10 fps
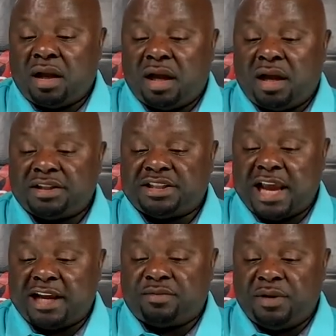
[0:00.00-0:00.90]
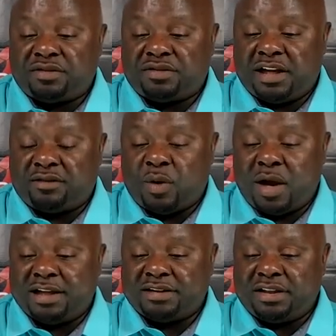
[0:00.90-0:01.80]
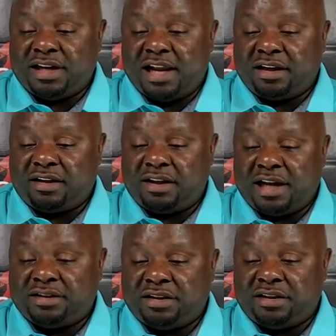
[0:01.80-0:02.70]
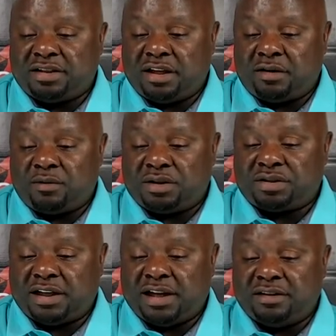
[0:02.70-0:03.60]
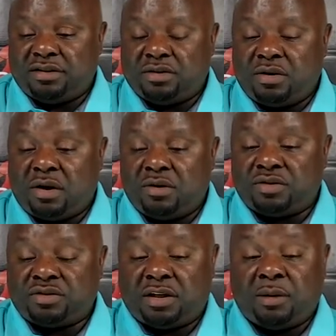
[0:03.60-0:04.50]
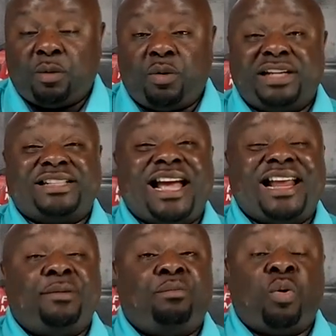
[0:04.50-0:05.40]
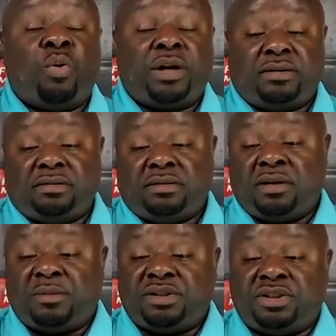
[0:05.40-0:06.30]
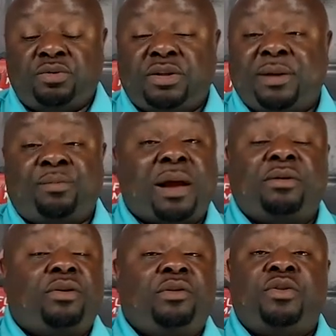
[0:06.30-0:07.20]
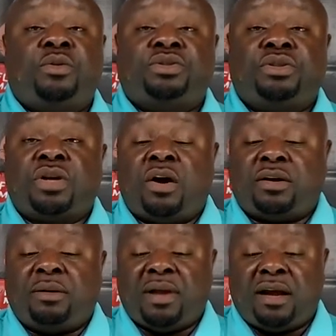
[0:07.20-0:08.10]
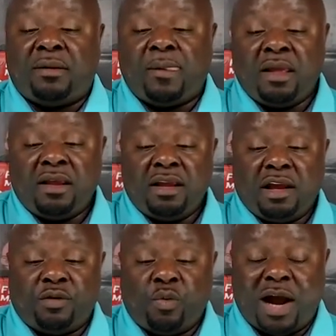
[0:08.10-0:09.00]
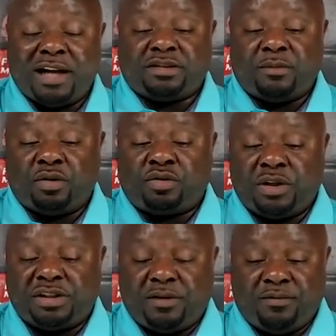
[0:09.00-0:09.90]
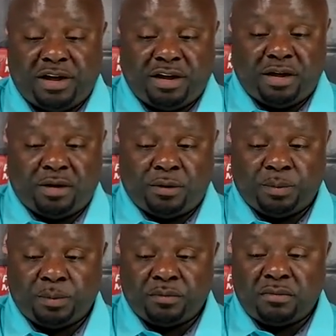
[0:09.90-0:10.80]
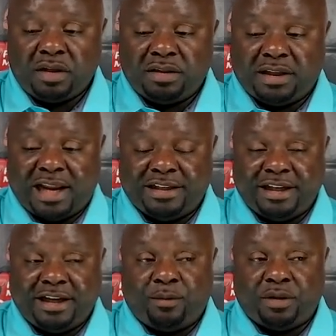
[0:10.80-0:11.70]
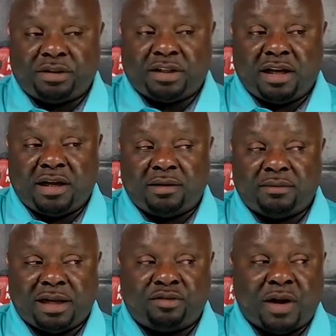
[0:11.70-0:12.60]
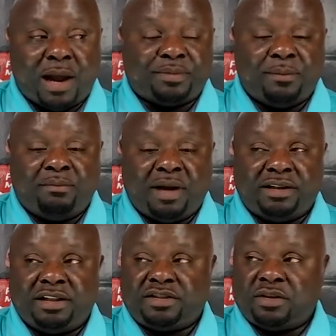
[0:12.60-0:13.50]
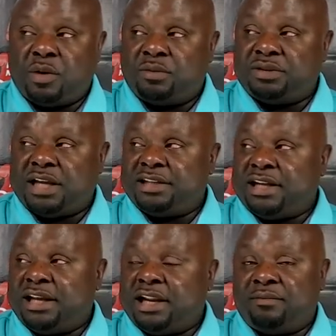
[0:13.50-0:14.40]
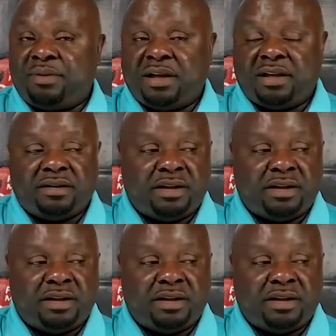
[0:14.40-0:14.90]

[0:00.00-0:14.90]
Uh, Shaq Smith says, why is it not a good idea to tell a real estate agent you're a wholesaler? Number one, it's not important. Number two, they probably don't even know what you're talking about. If you watch the most recent video that I did with, um, I dropped it Monday, so what would that date have been?